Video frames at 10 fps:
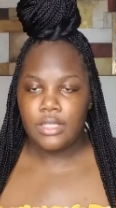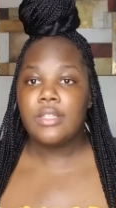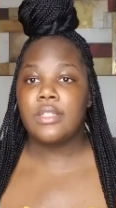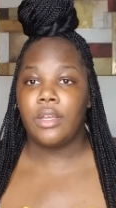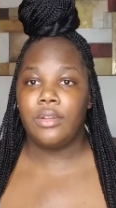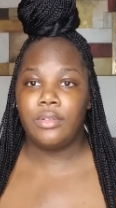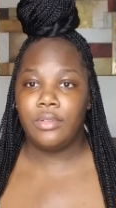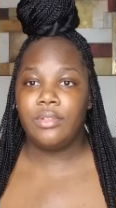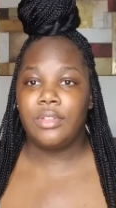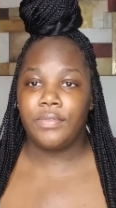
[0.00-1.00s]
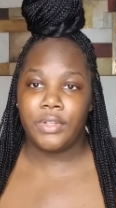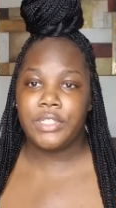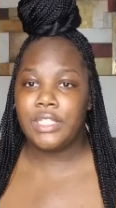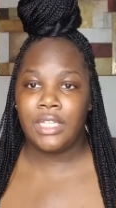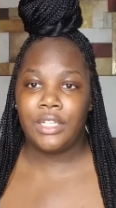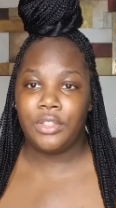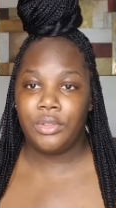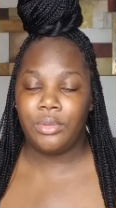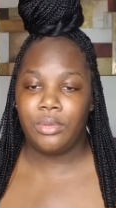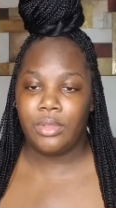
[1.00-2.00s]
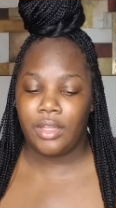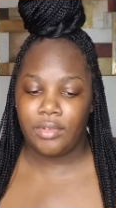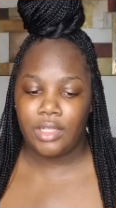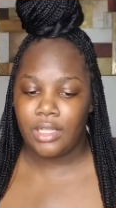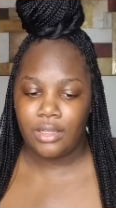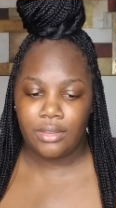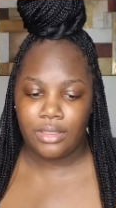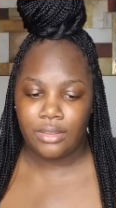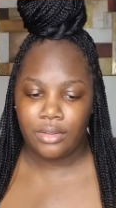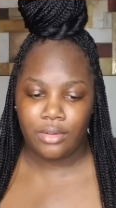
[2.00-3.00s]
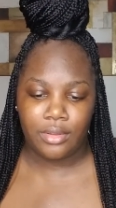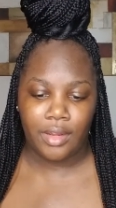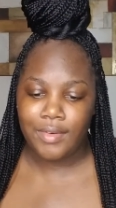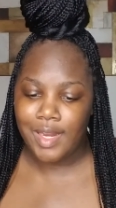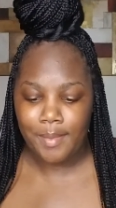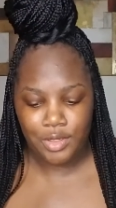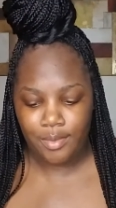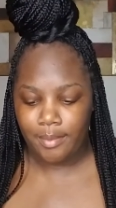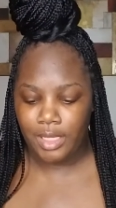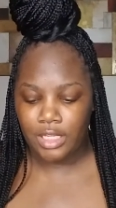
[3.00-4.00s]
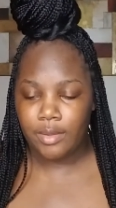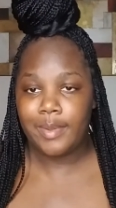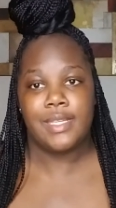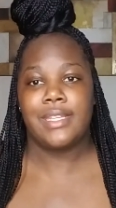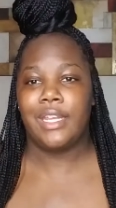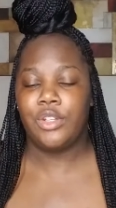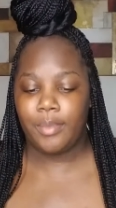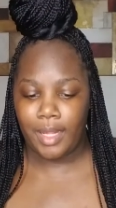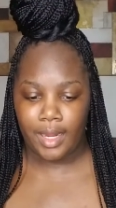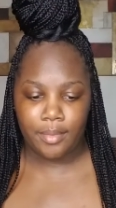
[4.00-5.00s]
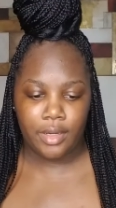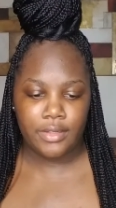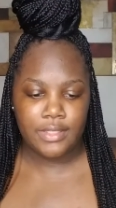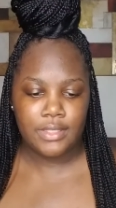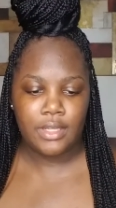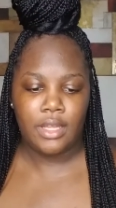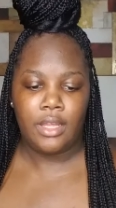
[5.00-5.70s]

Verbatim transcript: So the first thing I do every day, or every time I do my makeup, is I do my eyebrows.